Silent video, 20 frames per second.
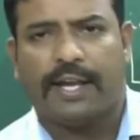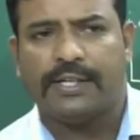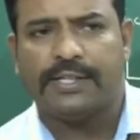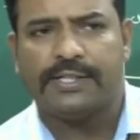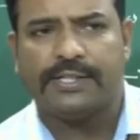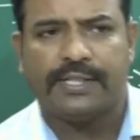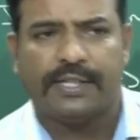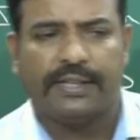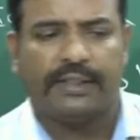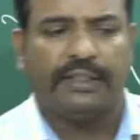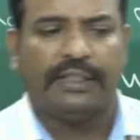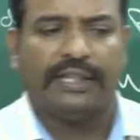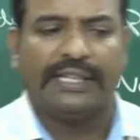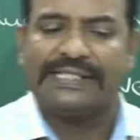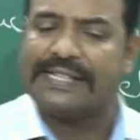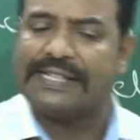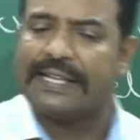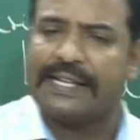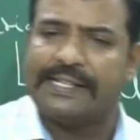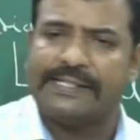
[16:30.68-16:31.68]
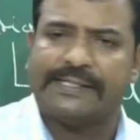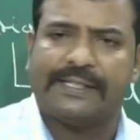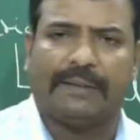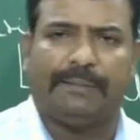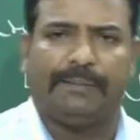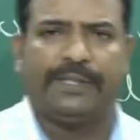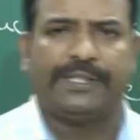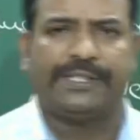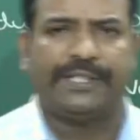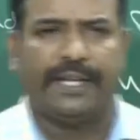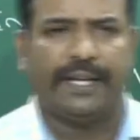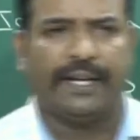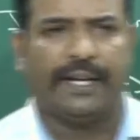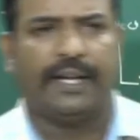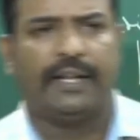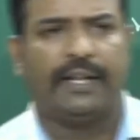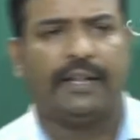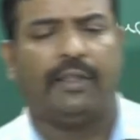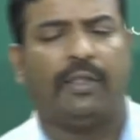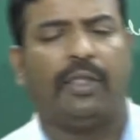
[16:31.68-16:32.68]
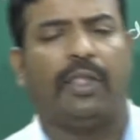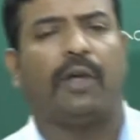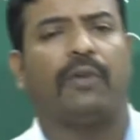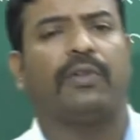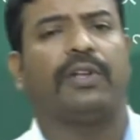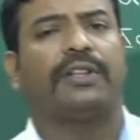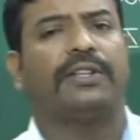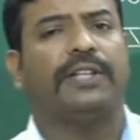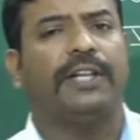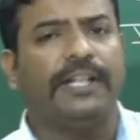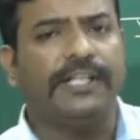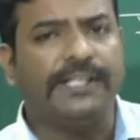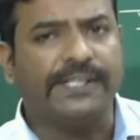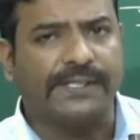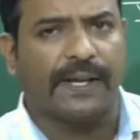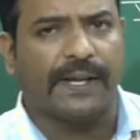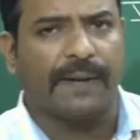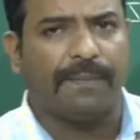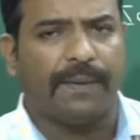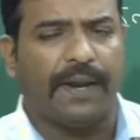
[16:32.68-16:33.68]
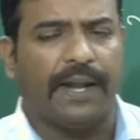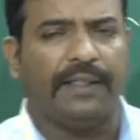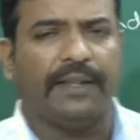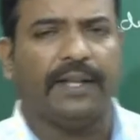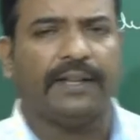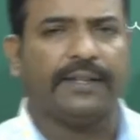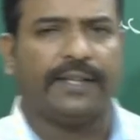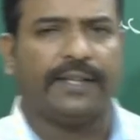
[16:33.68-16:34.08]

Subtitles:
Hence, the second step is done. Now the third step,